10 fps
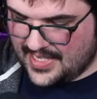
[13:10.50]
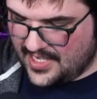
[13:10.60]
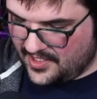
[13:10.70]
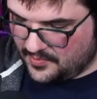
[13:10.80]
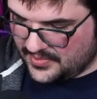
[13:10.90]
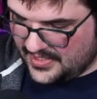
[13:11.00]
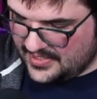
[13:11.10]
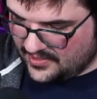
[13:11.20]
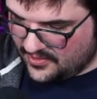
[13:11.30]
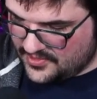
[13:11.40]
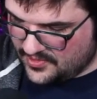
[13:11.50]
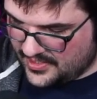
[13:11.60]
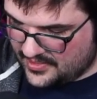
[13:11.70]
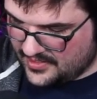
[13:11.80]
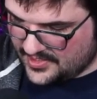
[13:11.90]
chaotic blending also,
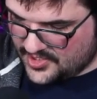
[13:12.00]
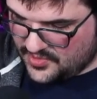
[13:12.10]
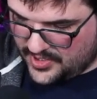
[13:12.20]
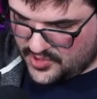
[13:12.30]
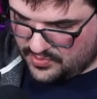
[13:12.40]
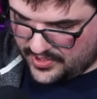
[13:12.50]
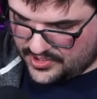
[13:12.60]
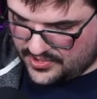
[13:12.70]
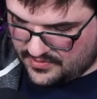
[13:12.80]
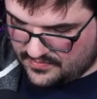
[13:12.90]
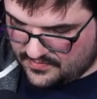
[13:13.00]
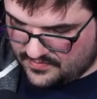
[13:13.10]
like a smudge brush.